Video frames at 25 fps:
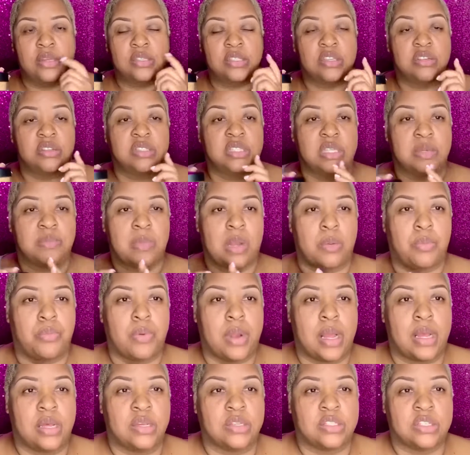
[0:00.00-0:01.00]
You can see my
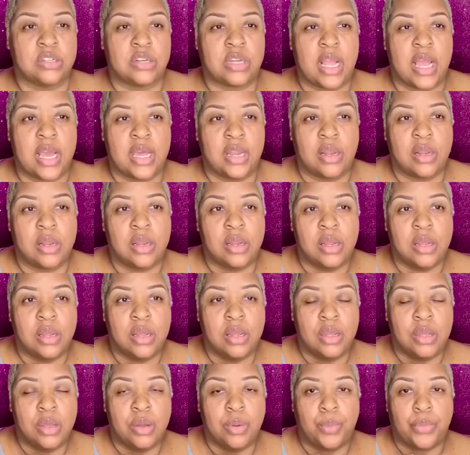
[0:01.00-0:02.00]
brows are kind
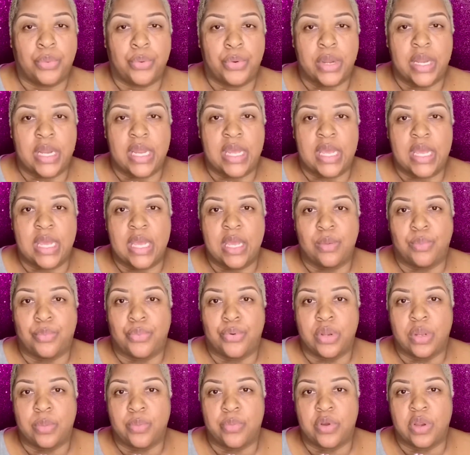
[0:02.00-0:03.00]
of pretty
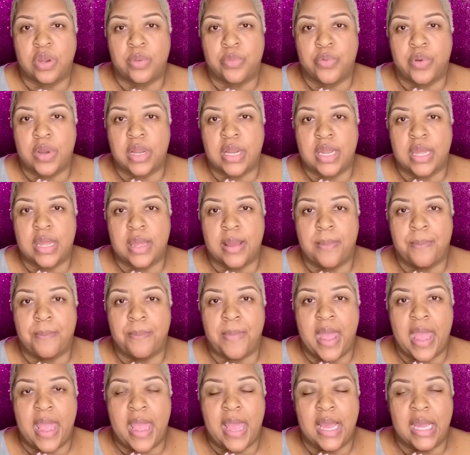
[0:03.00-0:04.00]

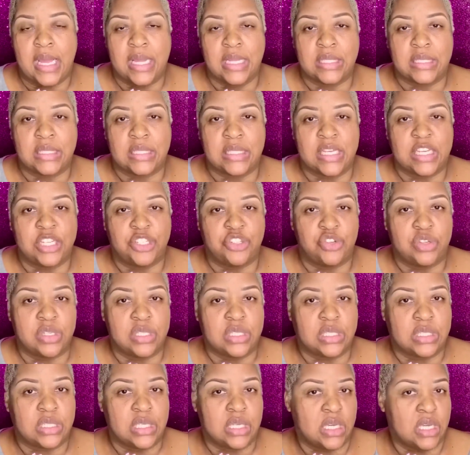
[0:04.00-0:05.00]
matte, as you can
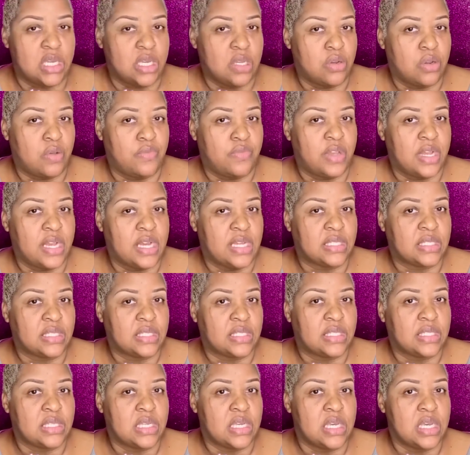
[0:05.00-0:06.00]
see, like you guys can
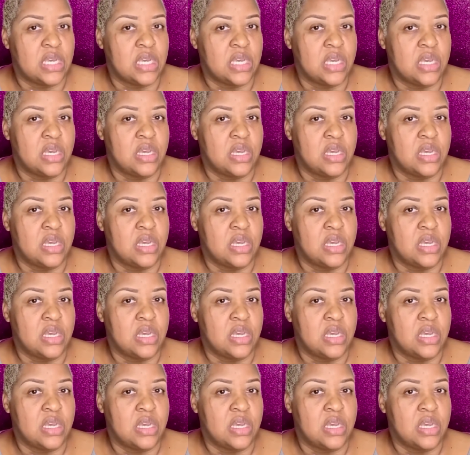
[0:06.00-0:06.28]
see.